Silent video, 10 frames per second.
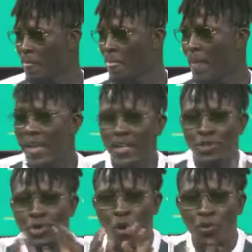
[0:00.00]
Into
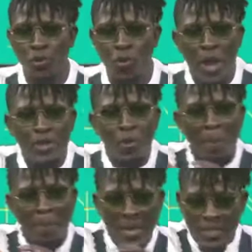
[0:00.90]
your no, when you
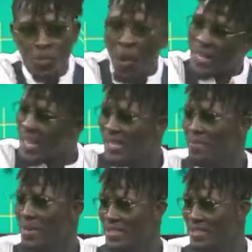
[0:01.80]
miss one
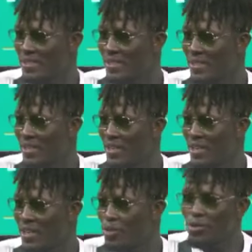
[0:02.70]
element,
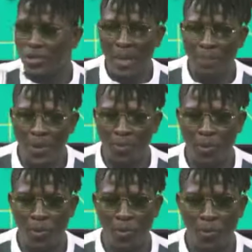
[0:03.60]
to some
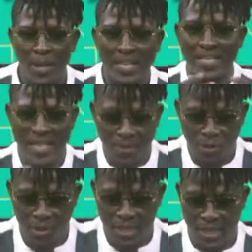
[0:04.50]
people, when they take
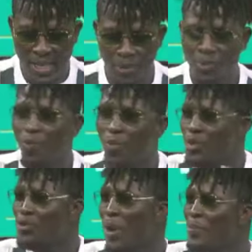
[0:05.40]
music, it's supposed to
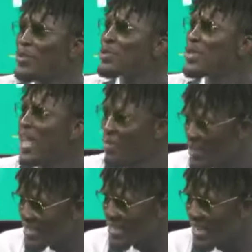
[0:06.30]
appeal to their
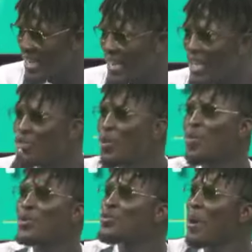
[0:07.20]
feet, it's
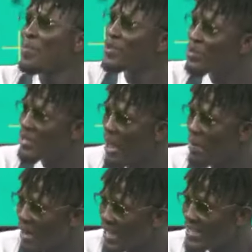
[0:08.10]
supposed to appeal to their
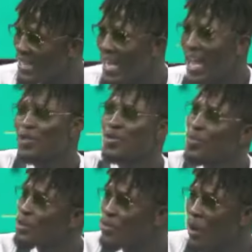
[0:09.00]
mind, and it's
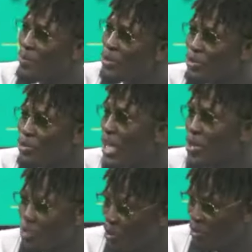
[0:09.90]
supposed to appeal to their soul.